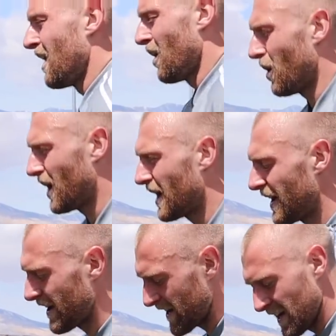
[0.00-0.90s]
Oh,
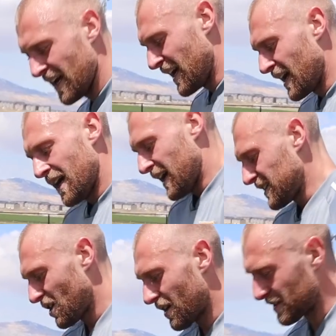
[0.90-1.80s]

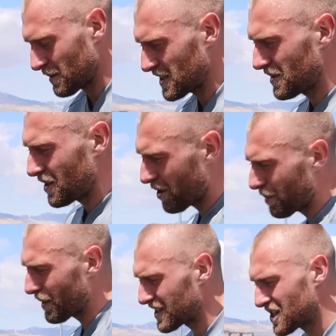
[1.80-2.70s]
that's tough, especially when you
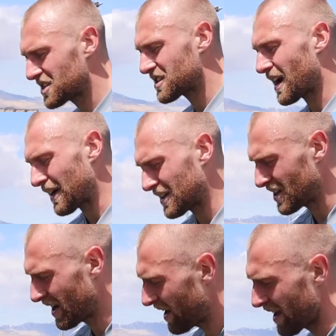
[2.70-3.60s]
incorporate the change of
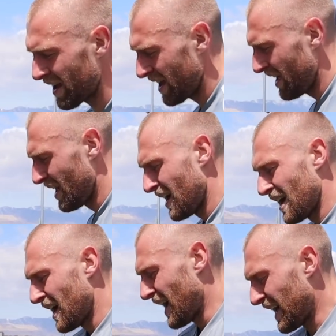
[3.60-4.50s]
direction.
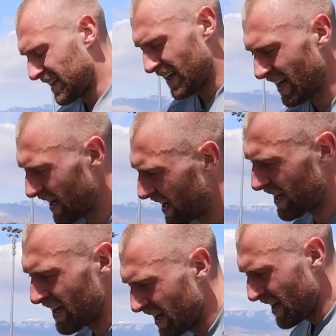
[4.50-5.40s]
And
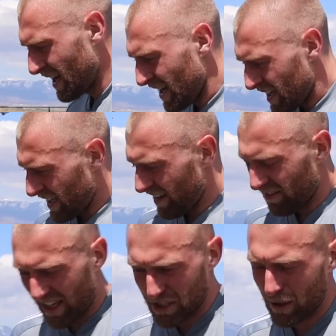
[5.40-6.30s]

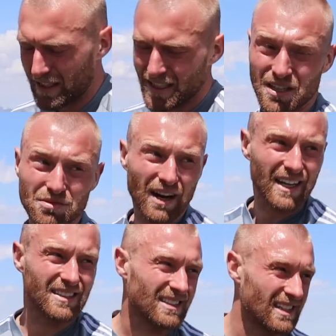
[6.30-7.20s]
even that 20 seconds
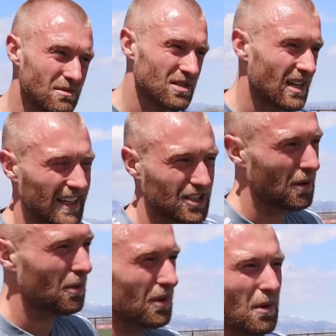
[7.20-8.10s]
rest seems like
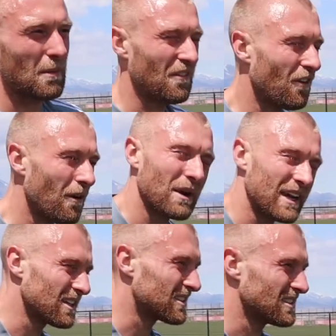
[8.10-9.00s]
double the one before, but
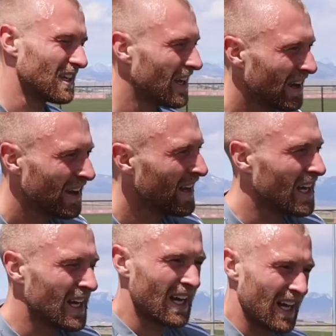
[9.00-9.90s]
it doesn't.
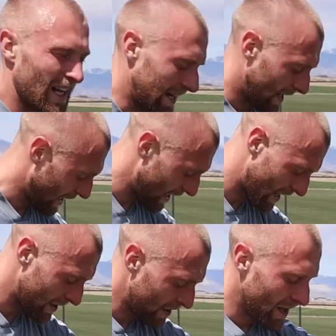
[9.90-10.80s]
Like,
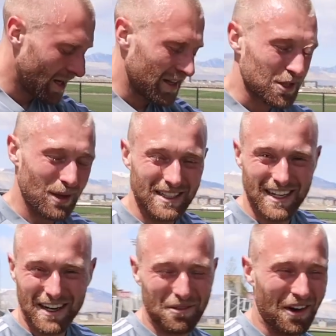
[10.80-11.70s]
the 20
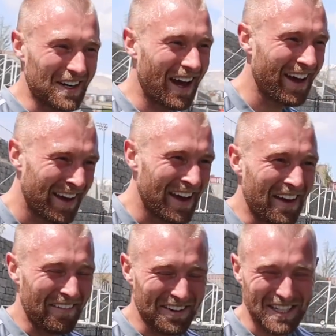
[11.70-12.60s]
second run
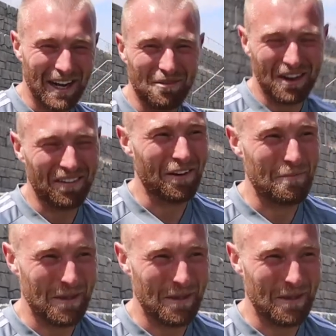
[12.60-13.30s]
feels like I'm running for a